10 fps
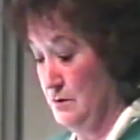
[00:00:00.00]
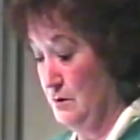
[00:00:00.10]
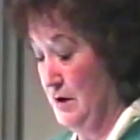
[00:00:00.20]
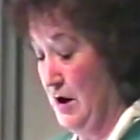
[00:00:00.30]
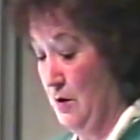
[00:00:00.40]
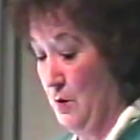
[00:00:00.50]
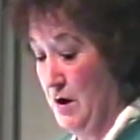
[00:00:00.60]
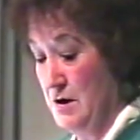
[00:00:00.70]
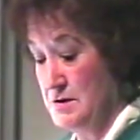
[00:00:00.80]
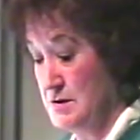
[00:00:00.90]
that, when
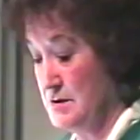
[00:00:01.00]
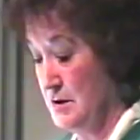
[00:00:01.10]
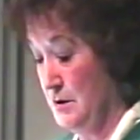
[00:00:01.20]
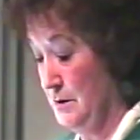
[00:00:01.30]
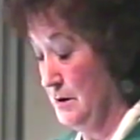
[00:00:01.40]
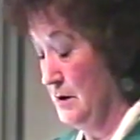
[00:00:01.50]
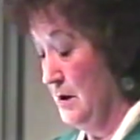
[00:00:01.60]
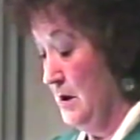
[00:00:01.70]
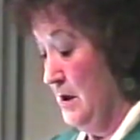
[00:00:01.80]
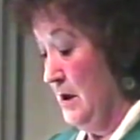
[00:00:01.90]
our awareness is
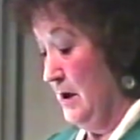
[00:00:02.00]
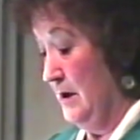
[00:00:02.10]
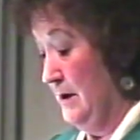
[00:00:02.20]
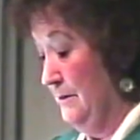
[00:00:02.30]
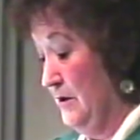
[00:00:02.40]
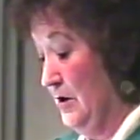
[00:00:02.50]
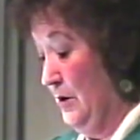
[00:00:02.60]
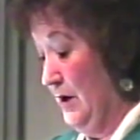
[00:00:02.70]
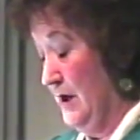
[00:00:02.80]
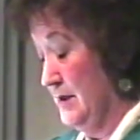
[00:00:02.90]
open,
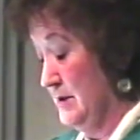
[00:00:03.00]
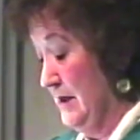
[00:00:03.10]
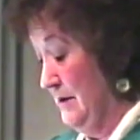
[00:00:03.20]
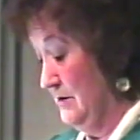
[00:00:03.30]
I had to